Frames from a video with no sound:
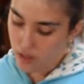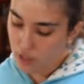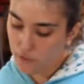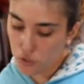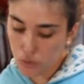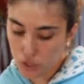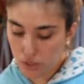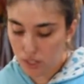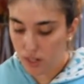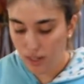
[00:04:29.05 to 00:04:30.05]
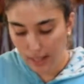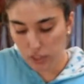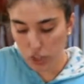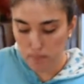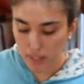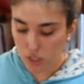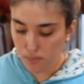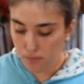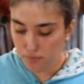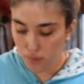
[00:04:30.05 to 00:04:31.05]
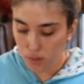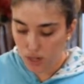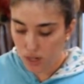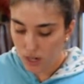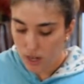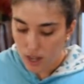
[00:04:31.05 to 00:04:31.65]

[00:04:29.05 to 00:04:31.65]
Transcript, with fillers: If you were using an electric mixer before,